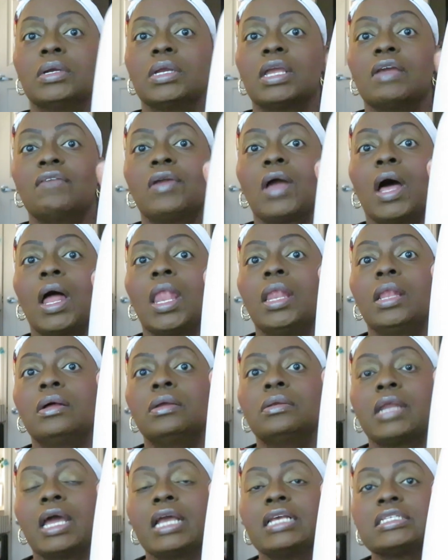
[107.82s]
Give y'all a
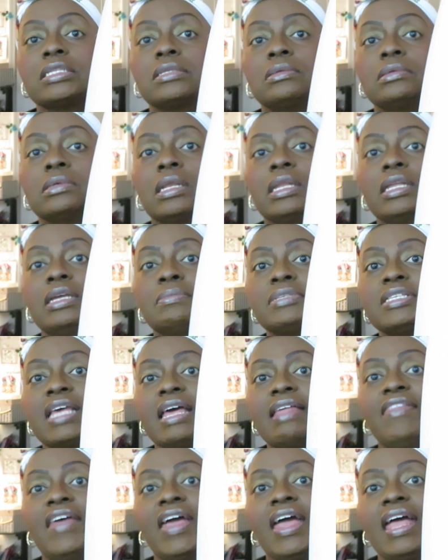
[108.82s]
little nice little glimpse
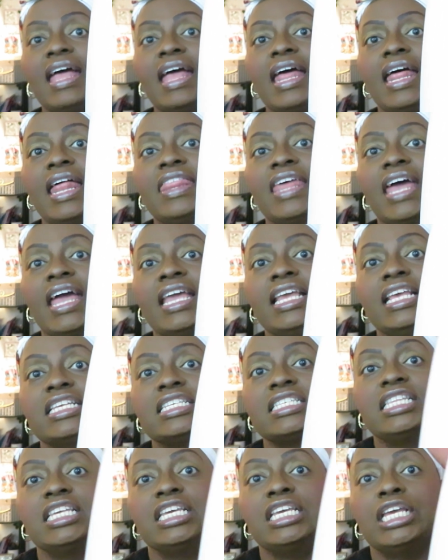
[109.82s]
at that. That
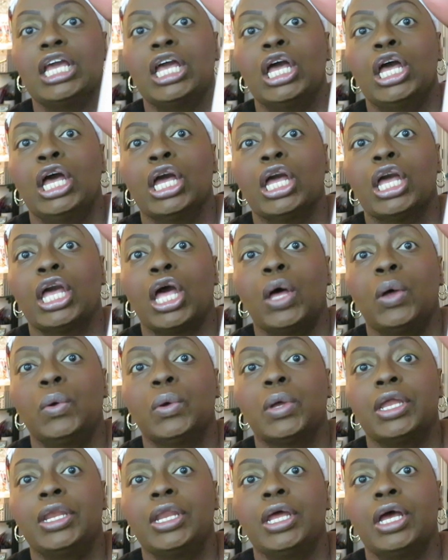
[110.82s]
is the
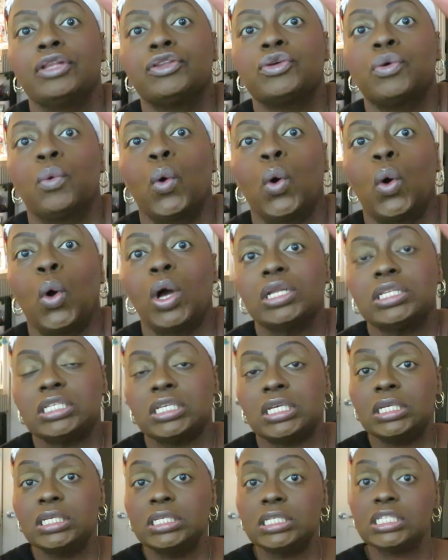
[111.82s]
coconut
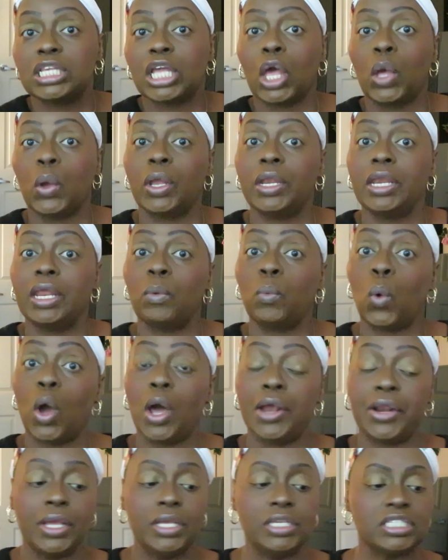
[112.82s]
waters. Coconut
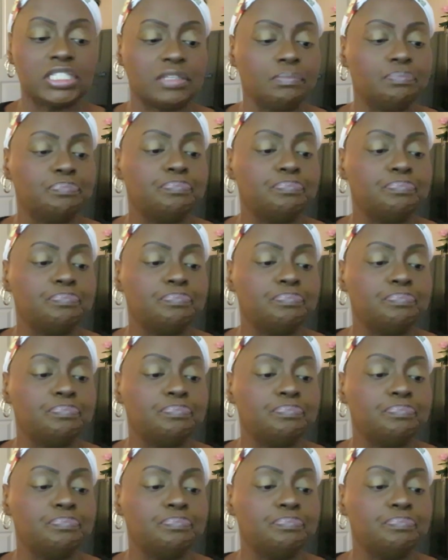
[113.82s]
waters